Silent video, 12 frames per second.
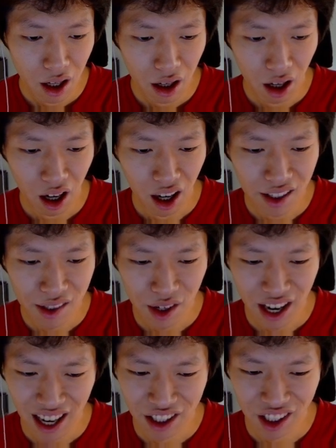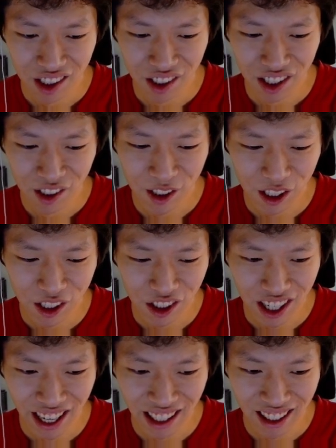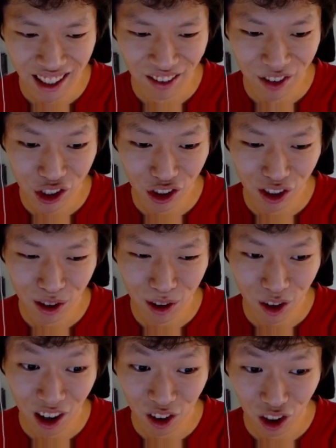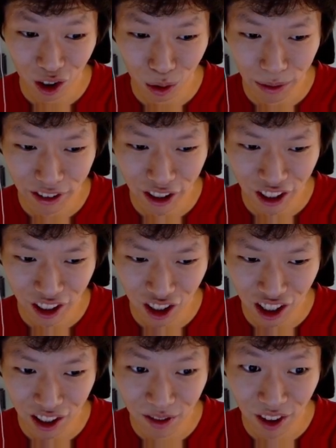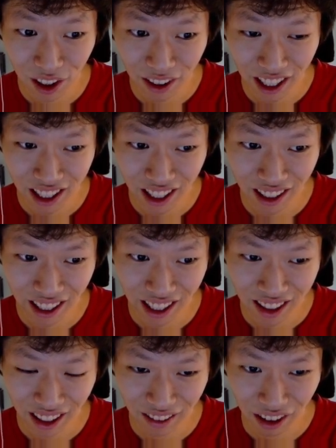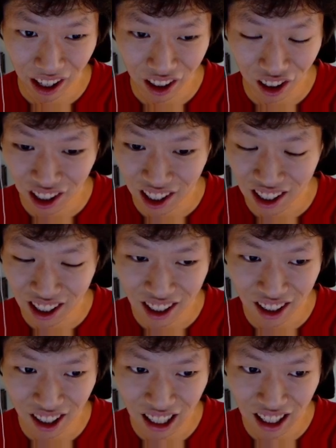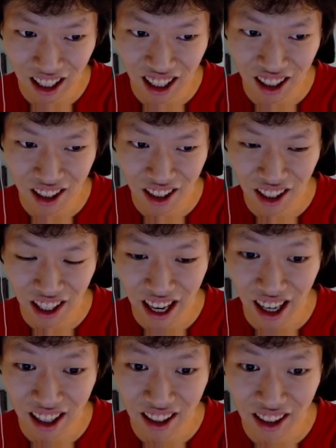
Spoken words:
So yeah, just your tank. I'm sure Crown Guard will be very good on him if I had to get like Vanguard. Yeah.